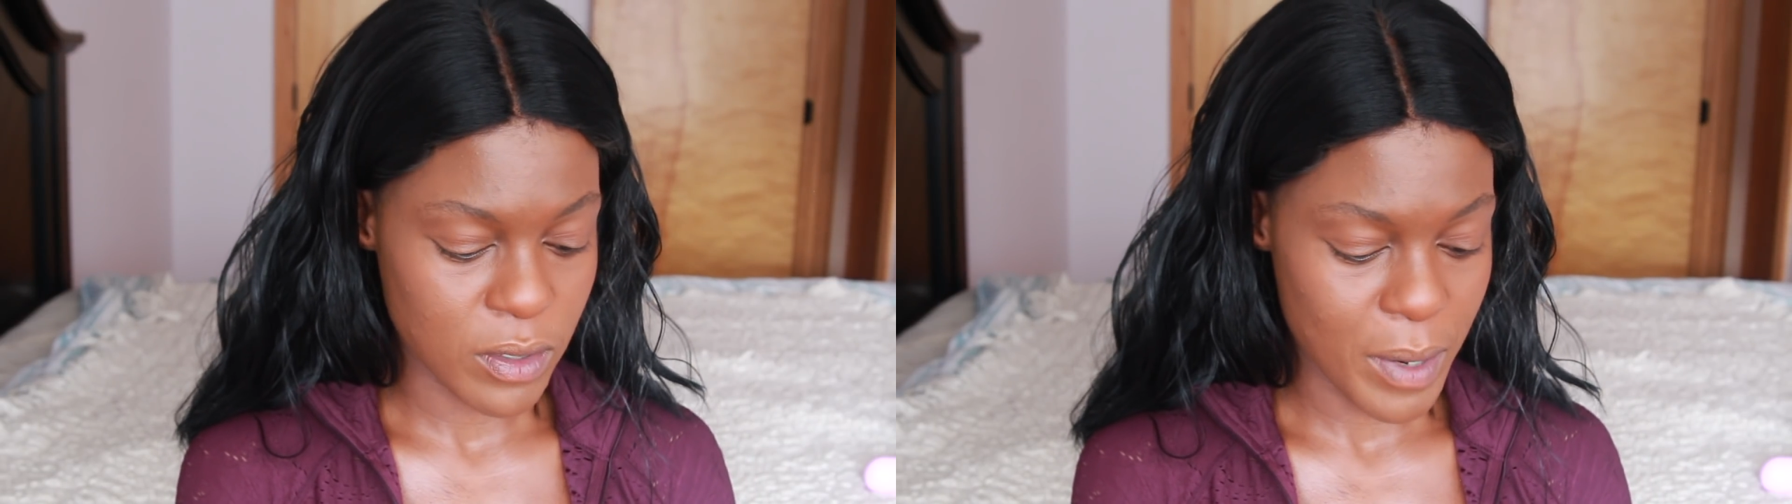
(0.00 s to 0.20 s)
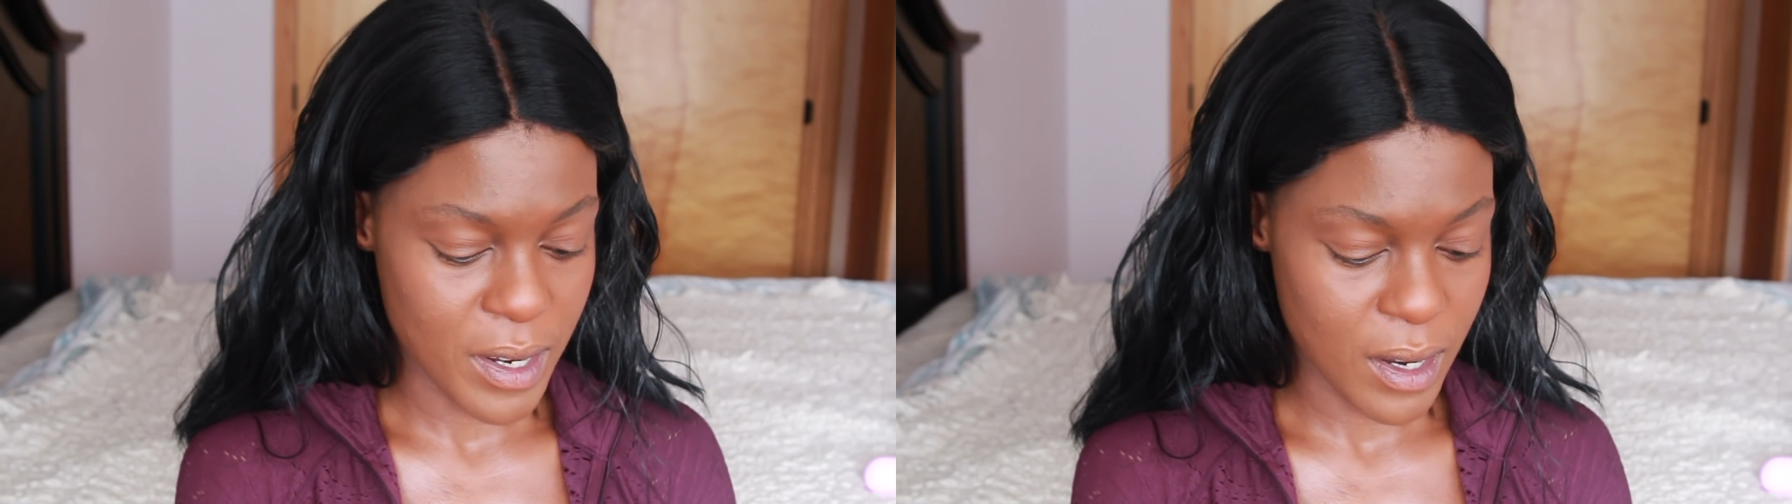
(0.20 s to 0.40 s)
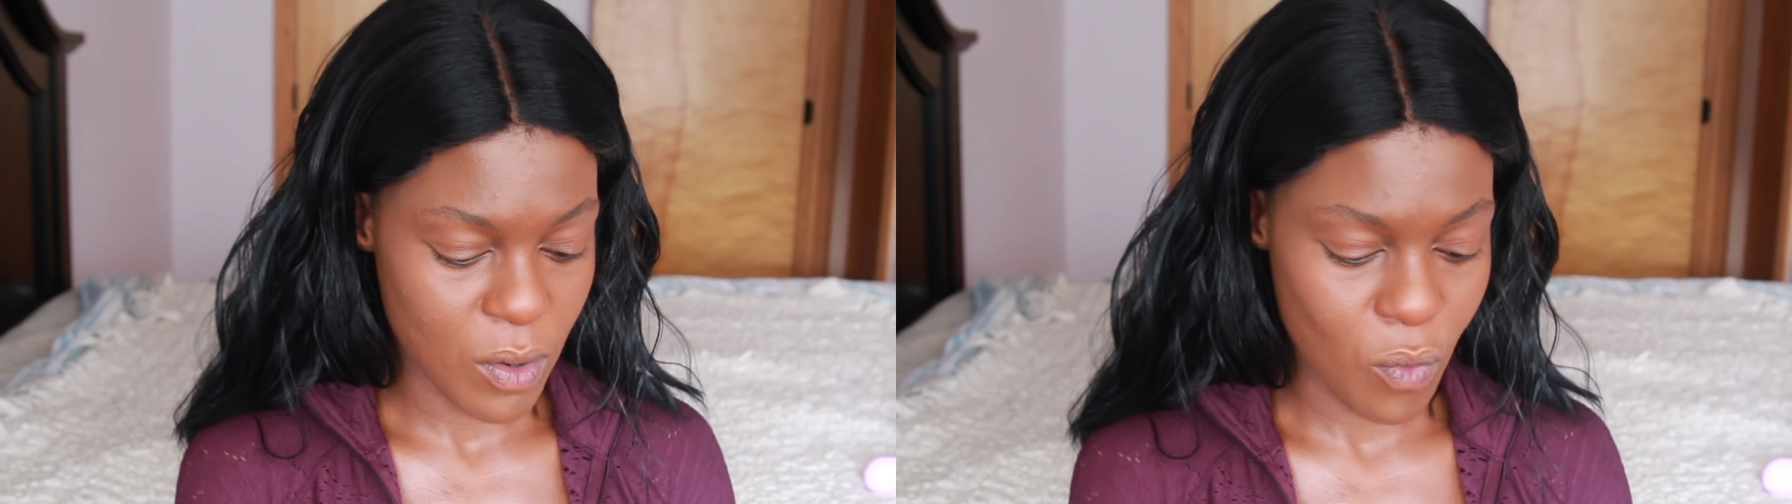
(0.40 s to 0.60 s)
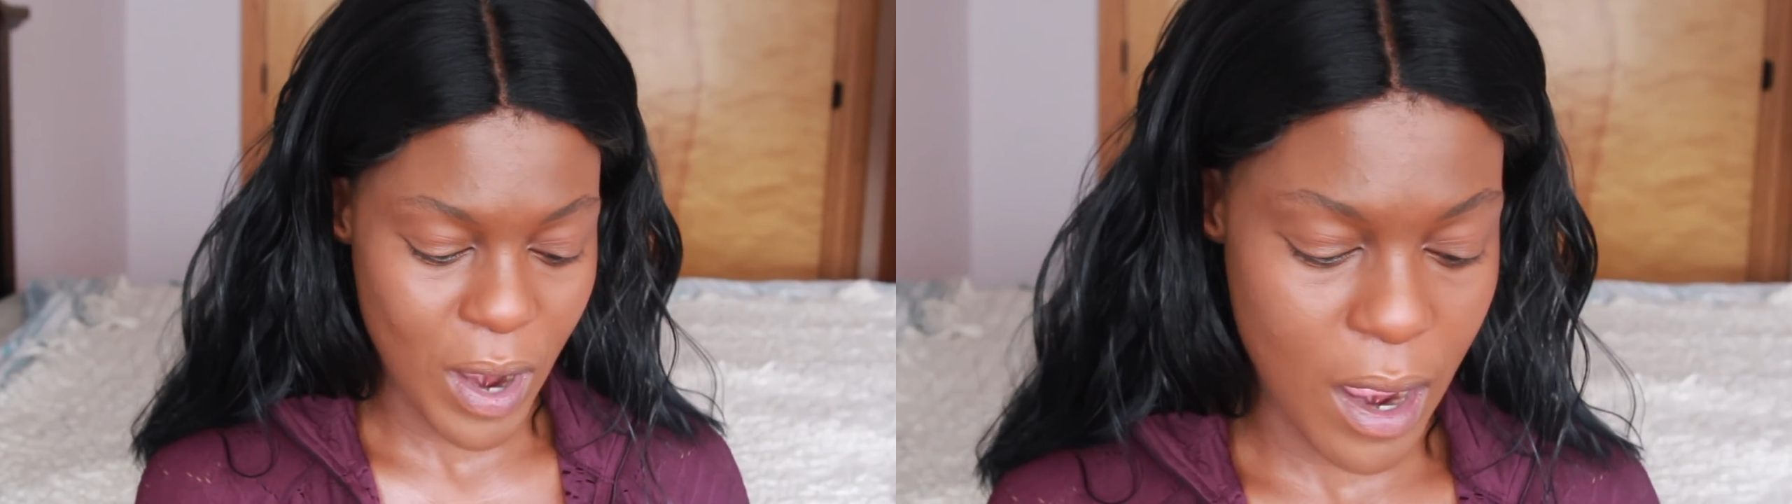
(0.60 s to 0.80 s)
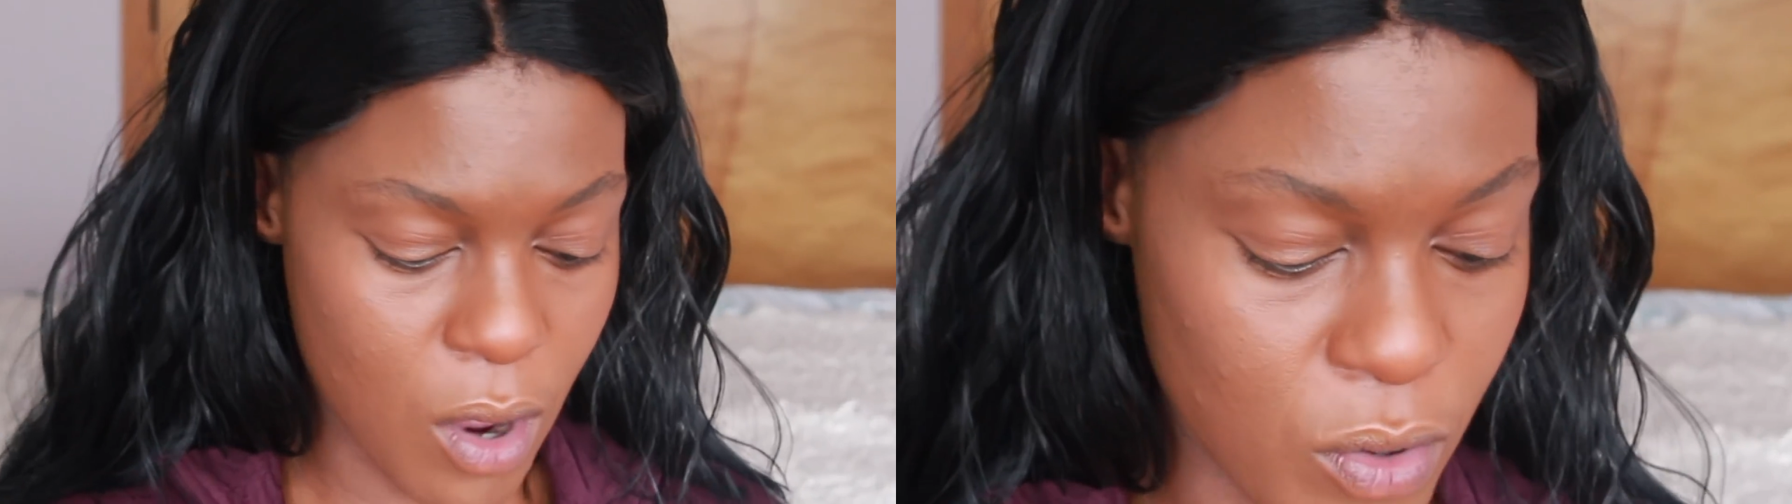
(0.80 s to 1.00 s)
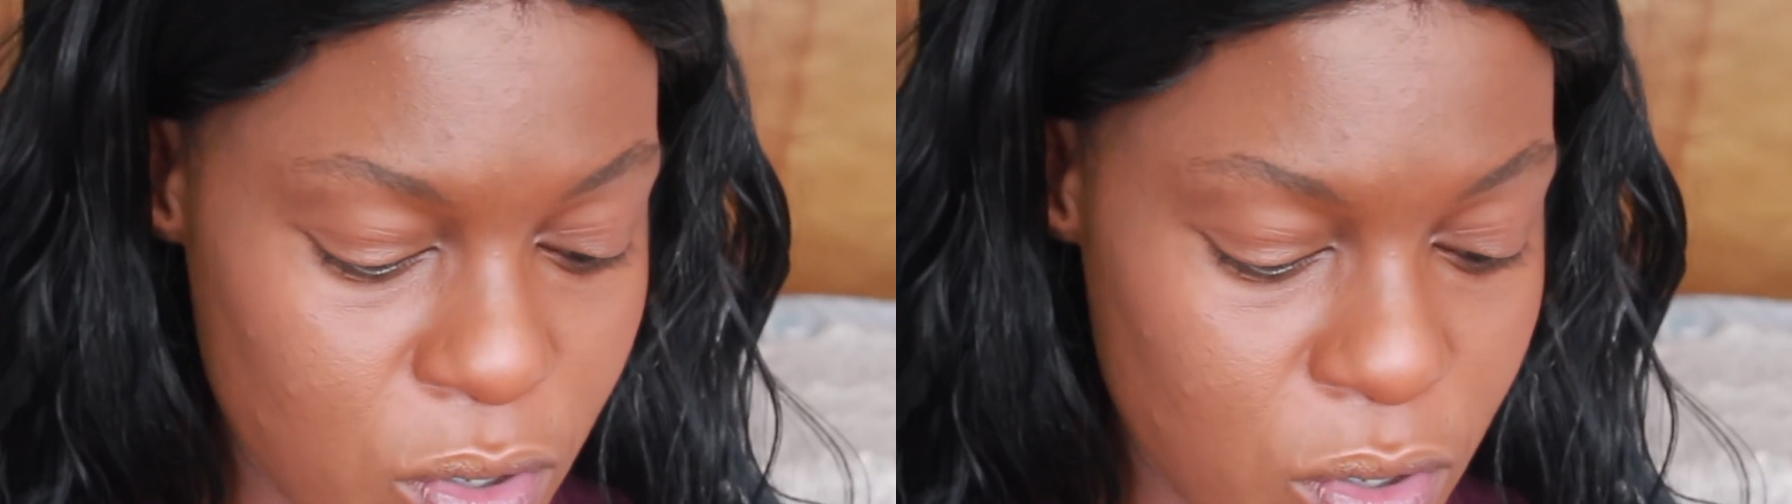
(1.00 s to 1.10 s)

to my neck. Wow,